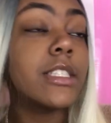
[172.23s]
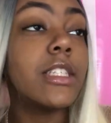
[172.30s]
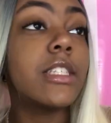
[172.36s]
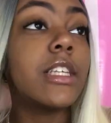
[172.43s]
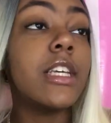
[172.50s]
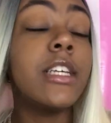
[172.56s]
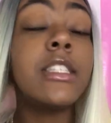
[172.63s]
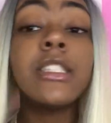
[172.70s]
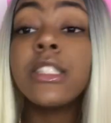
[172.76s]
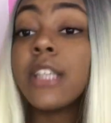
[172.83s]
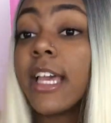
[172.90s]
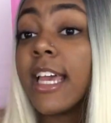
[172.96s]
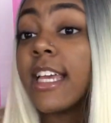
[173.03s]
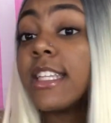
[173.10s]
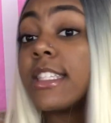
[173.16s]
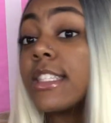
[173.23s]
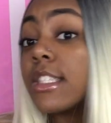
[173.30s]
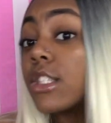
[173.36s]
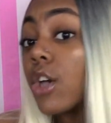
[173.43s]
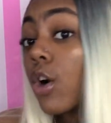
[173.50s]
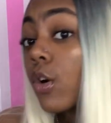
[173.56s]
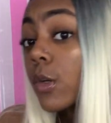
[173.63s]
this is, it's
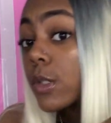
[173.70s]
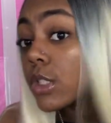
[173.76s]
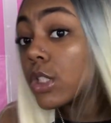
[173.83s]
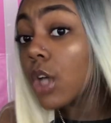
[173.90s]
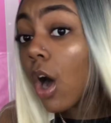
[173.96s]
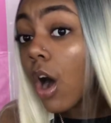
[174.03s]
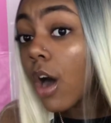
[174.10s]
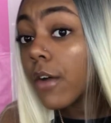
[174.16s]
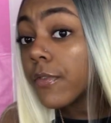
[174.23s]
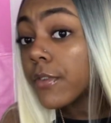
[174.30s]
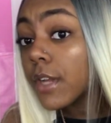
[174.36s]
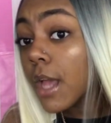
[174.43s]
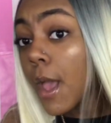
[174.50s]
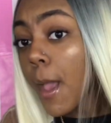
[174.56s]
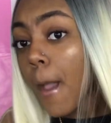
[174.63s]
so soft,